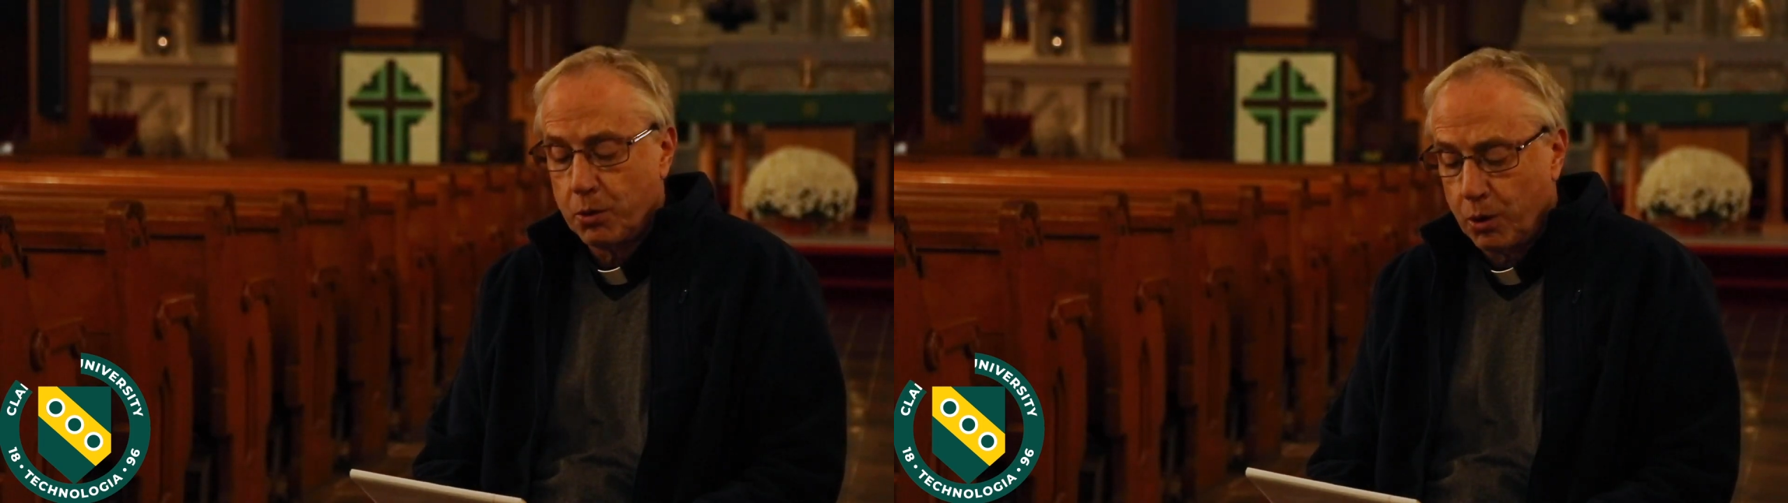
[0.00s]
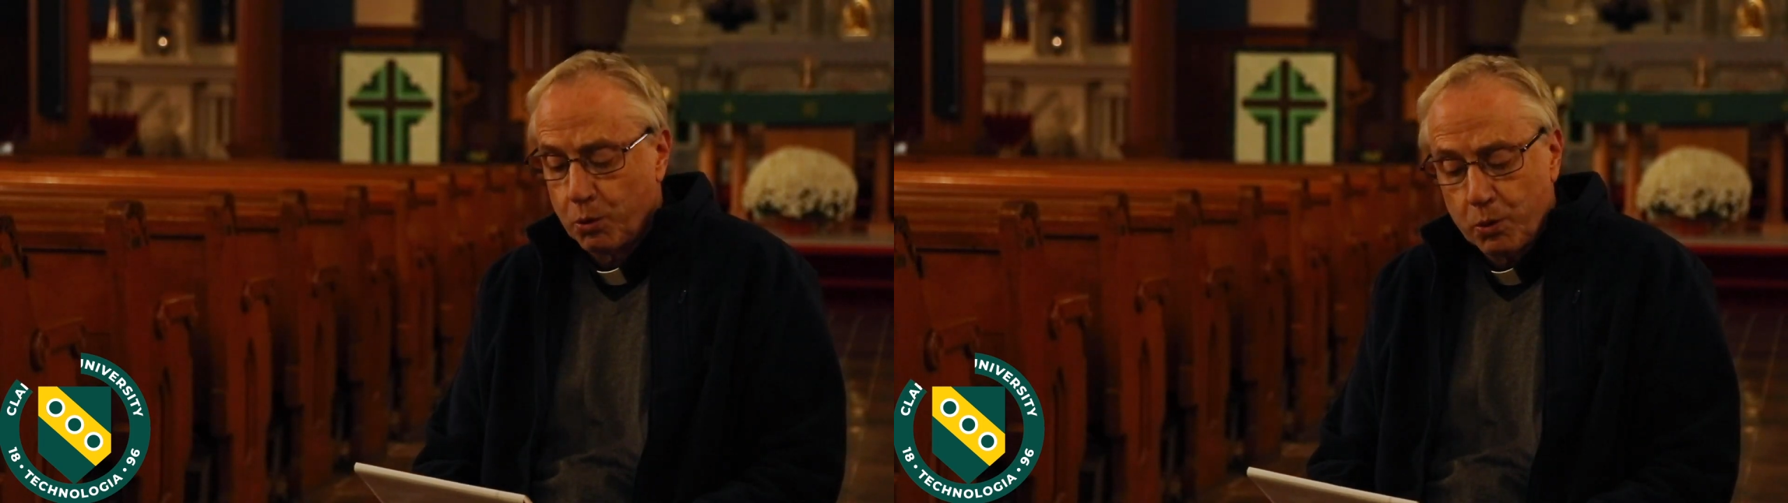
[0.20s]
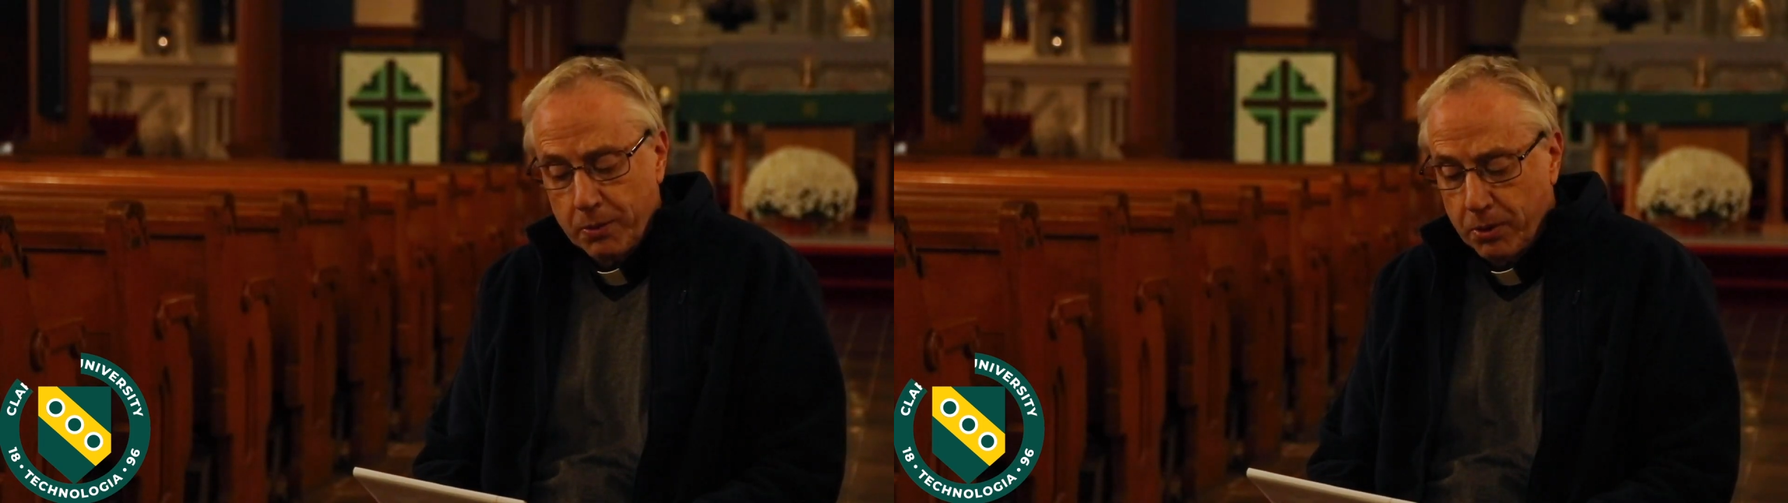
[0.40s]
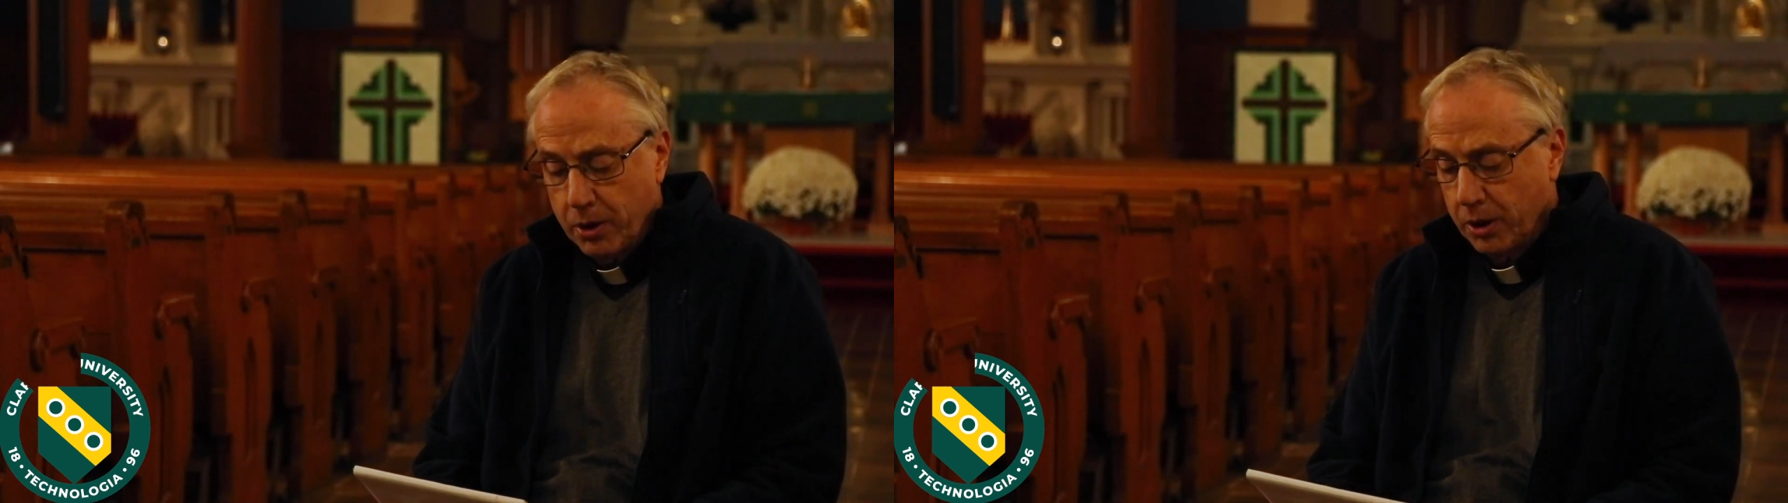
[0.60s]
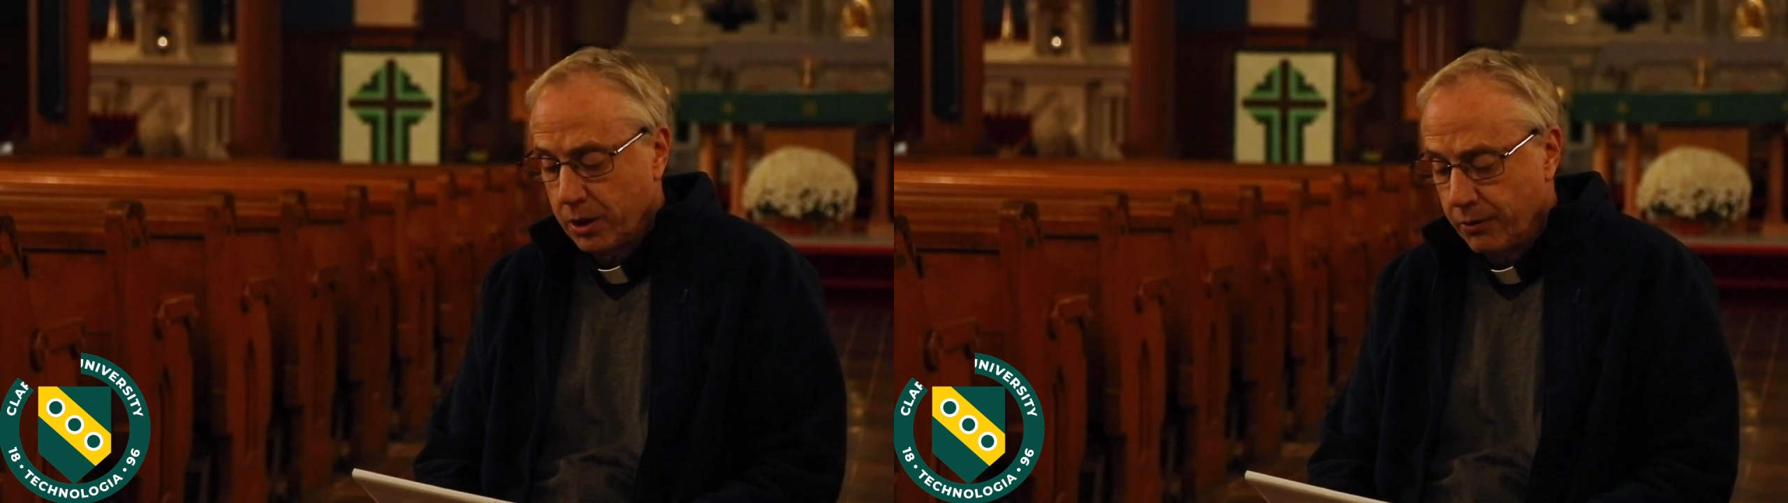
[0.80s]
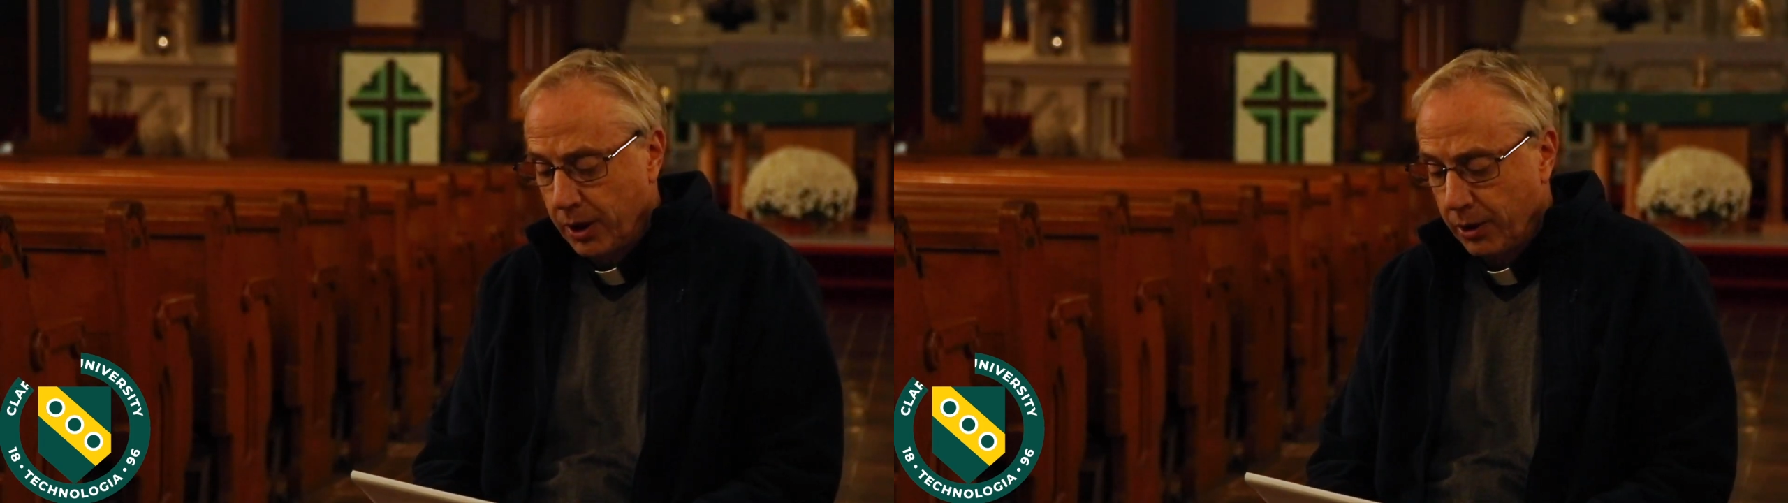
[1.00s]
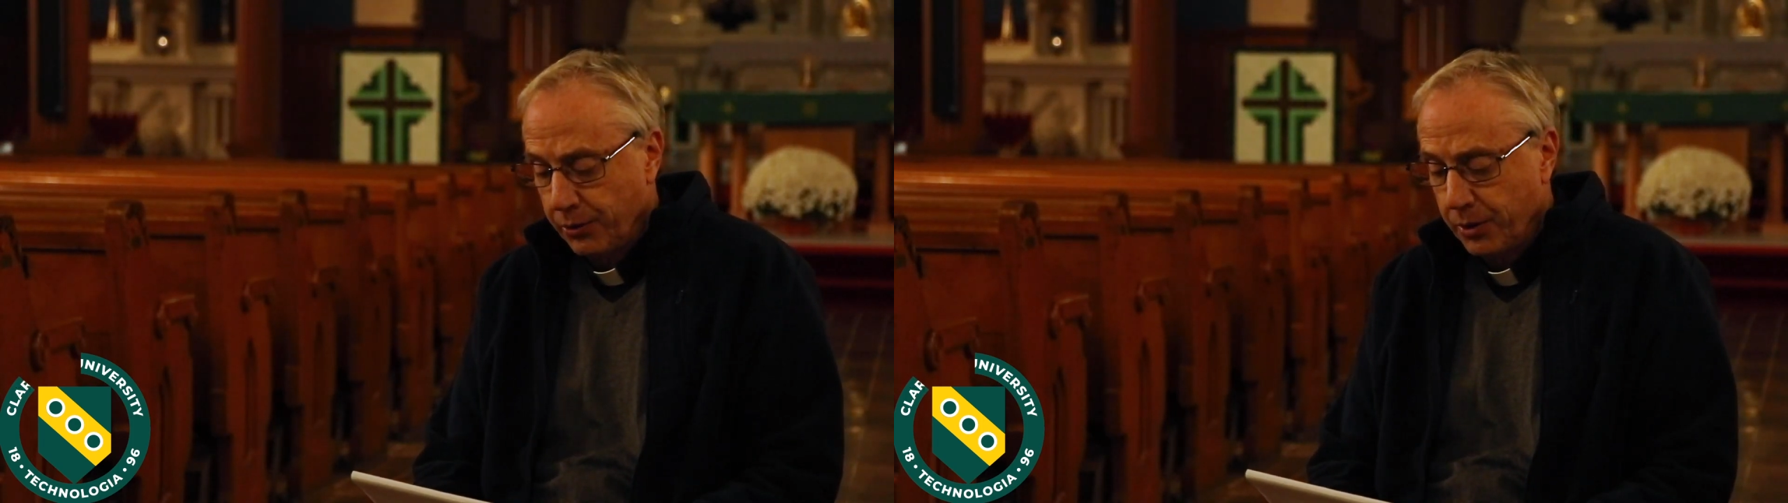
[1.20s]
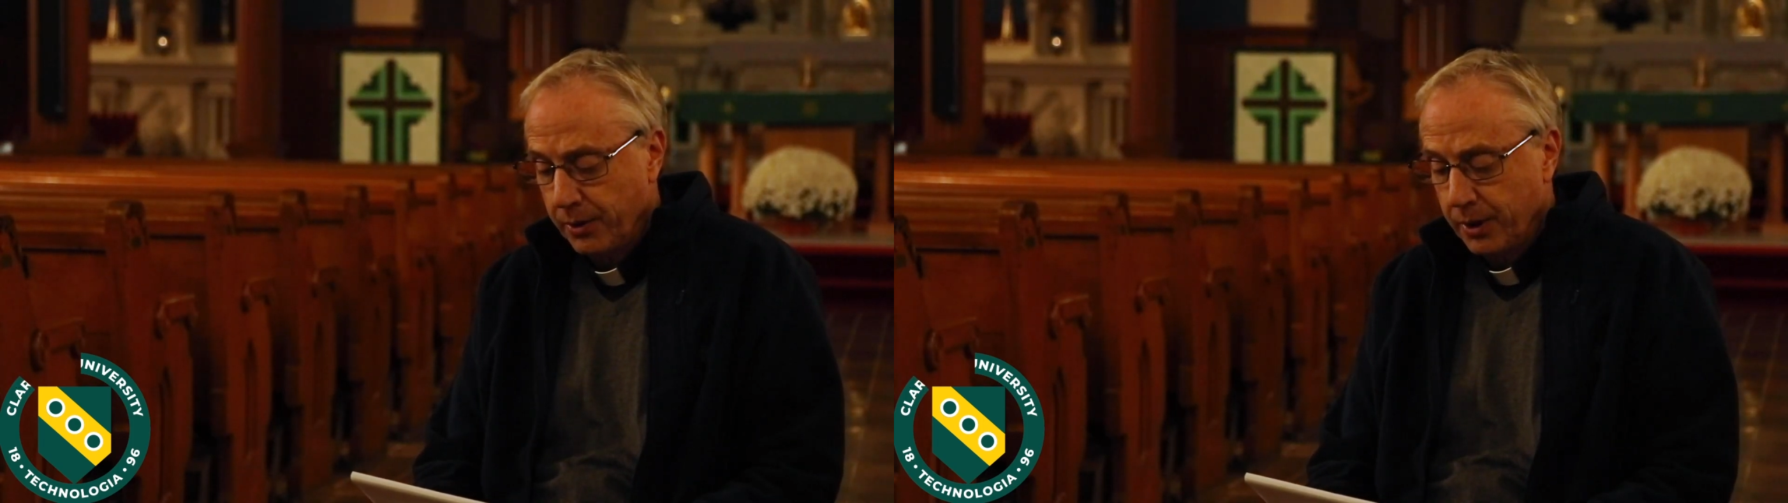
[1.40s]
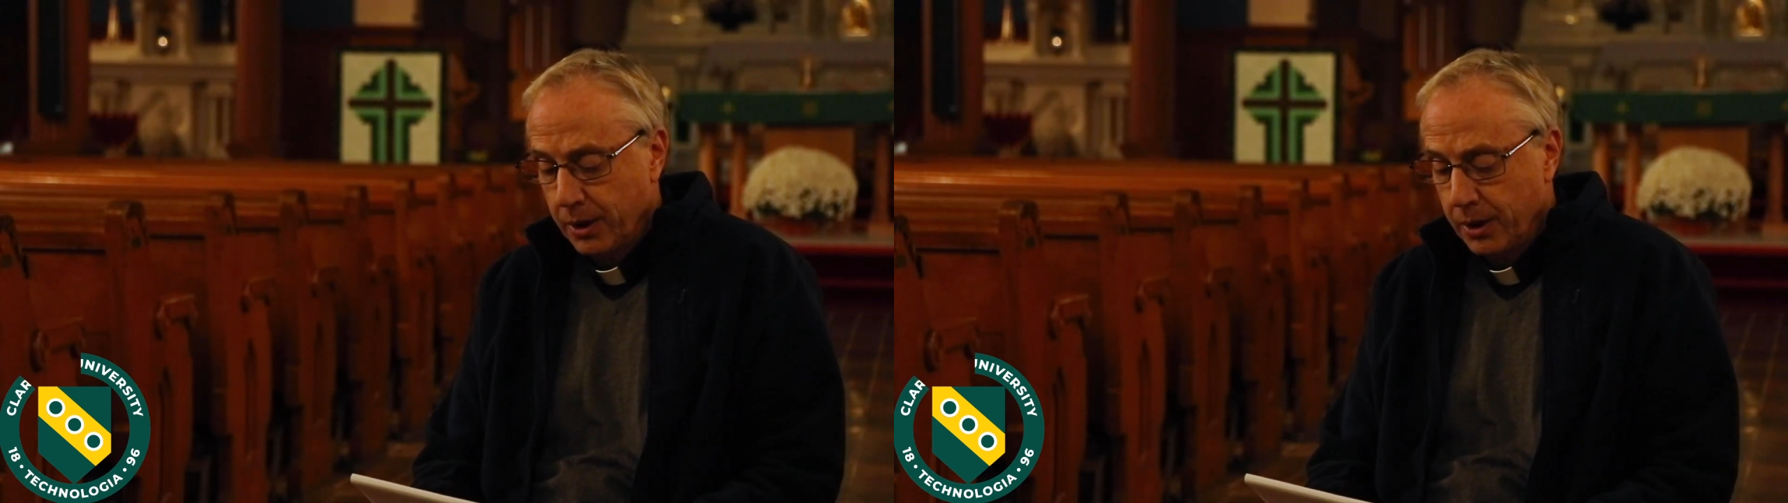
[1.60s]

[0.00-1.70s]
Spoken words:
quote, reproductive health.